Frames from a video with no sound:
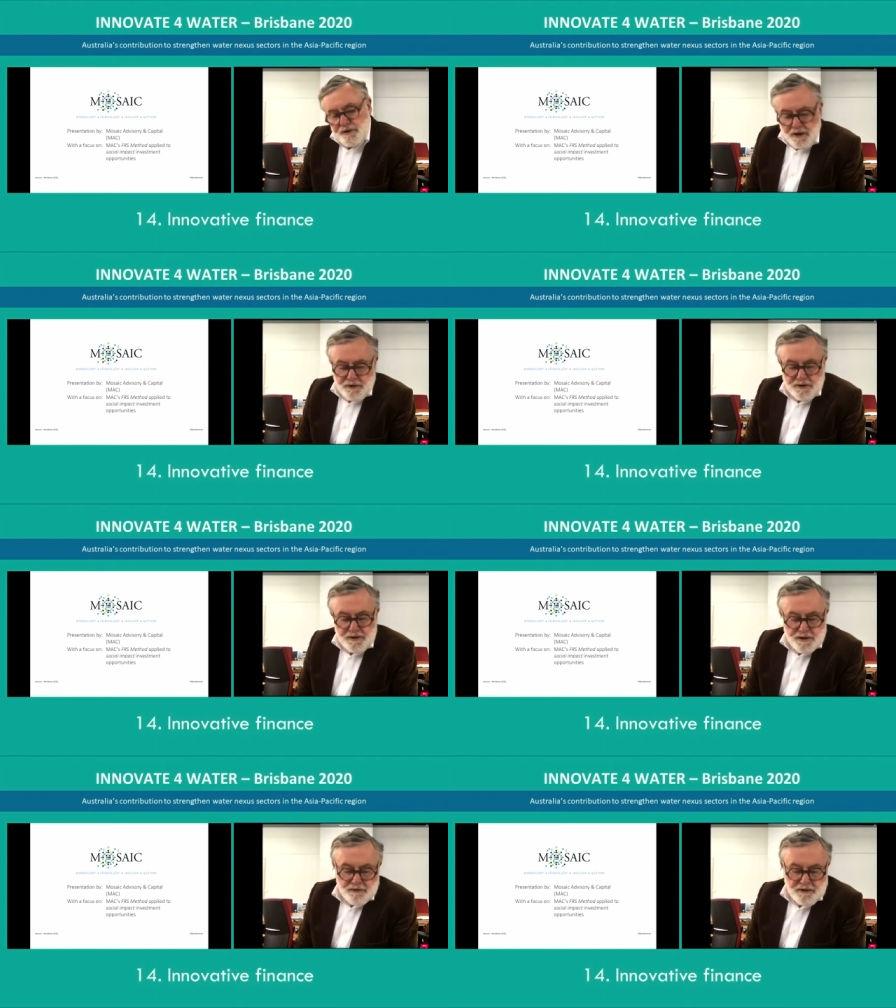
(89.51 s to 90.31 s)
You know, that
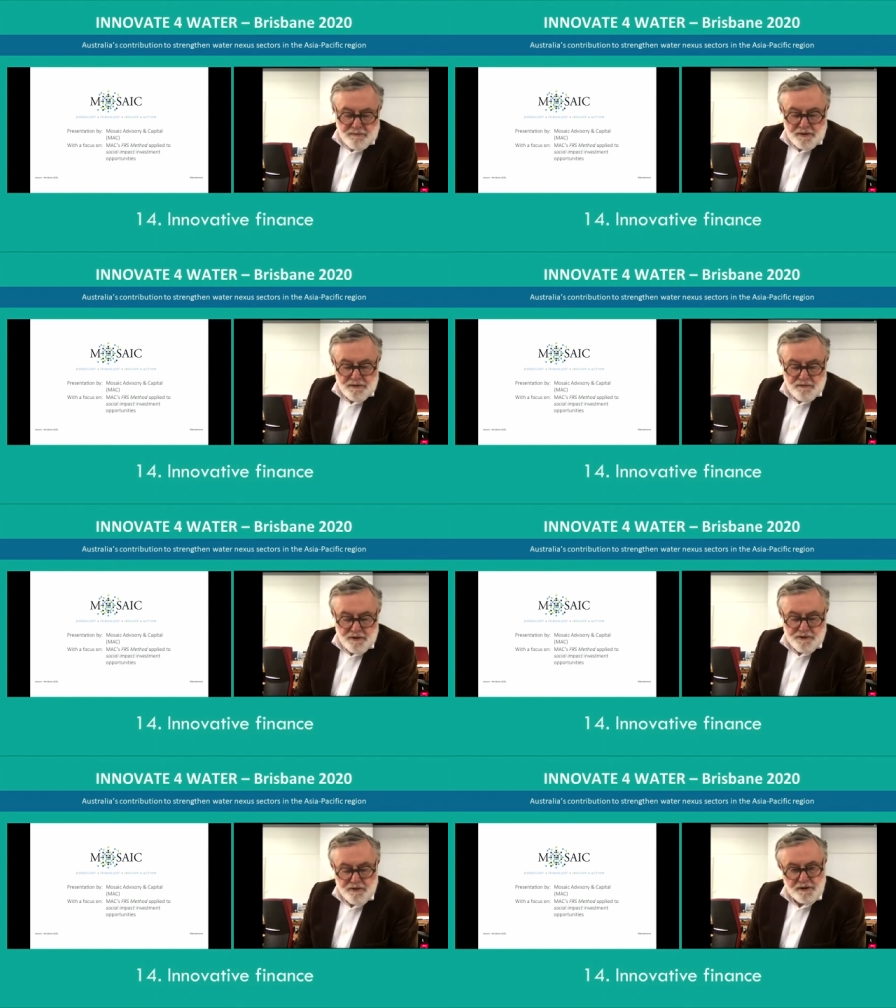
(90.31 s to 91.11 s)
there's 3
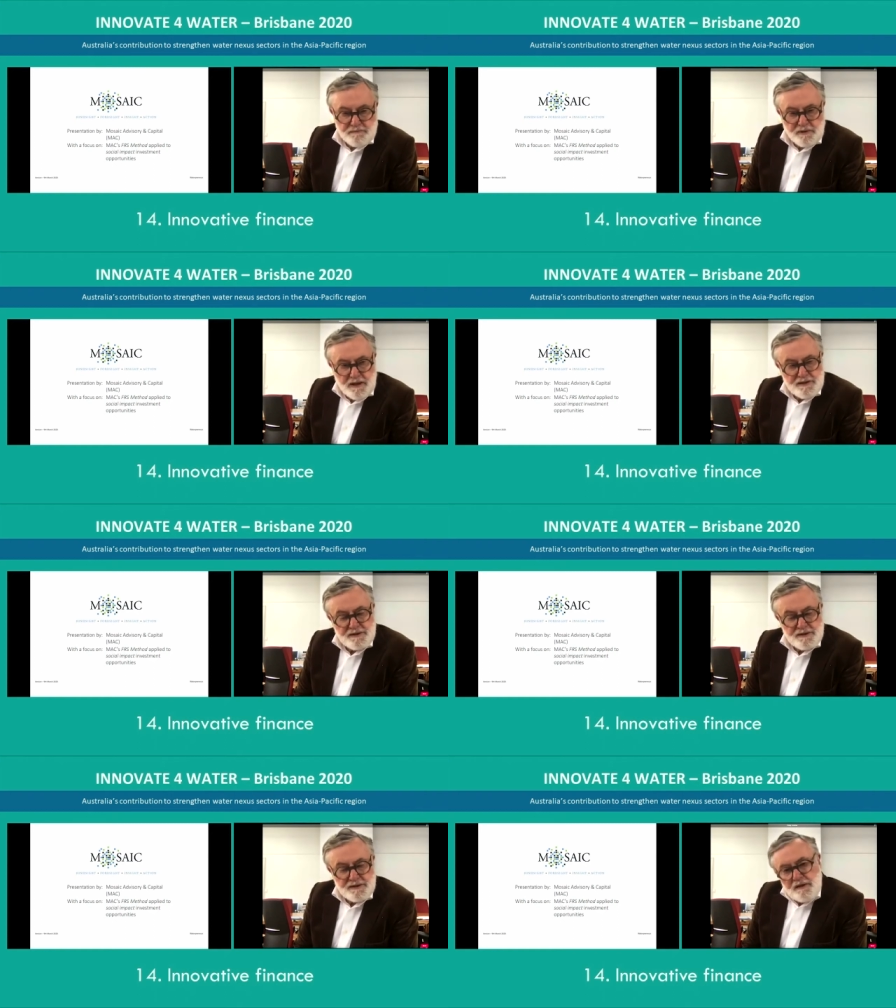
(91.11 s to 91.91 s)
trillion plus
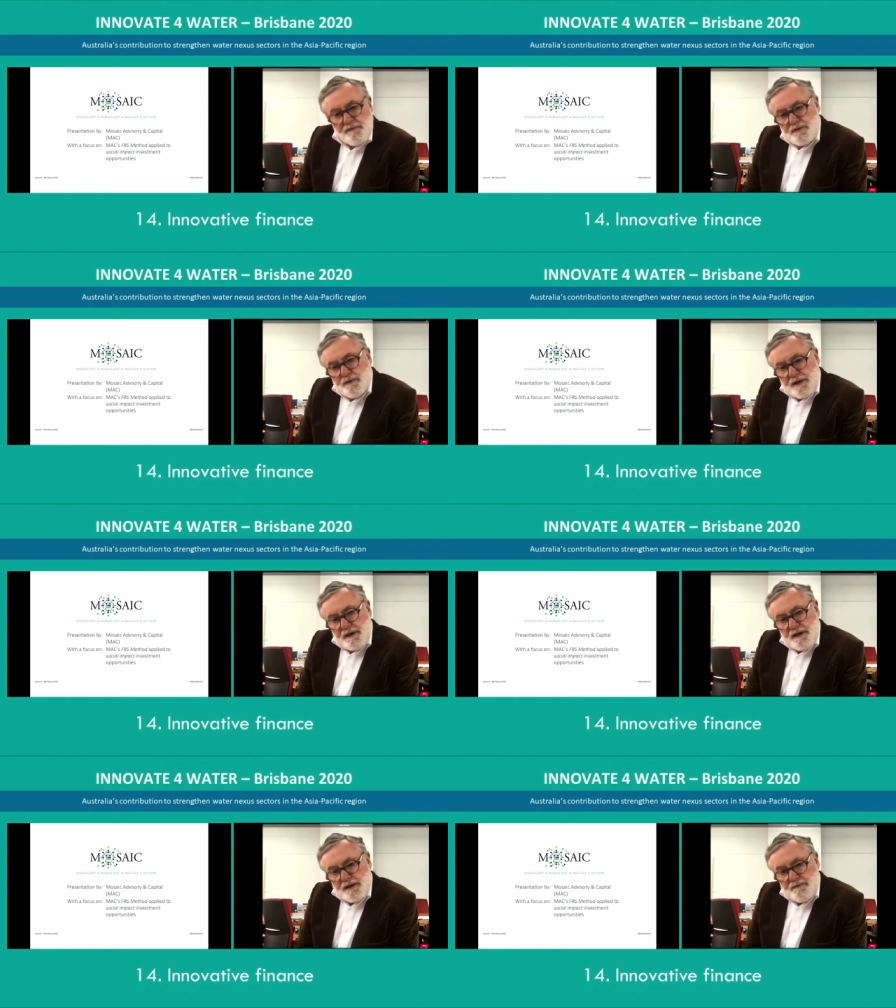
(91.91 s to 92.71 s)
for 20
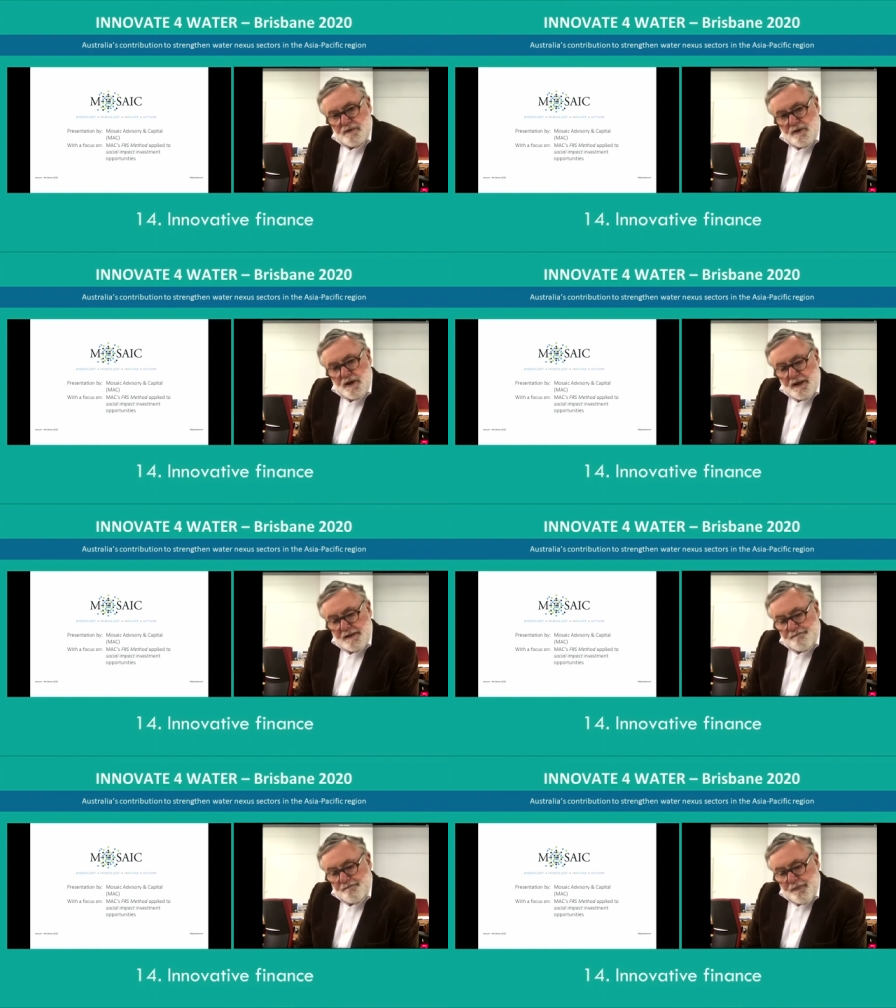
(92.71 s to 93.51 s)
years required,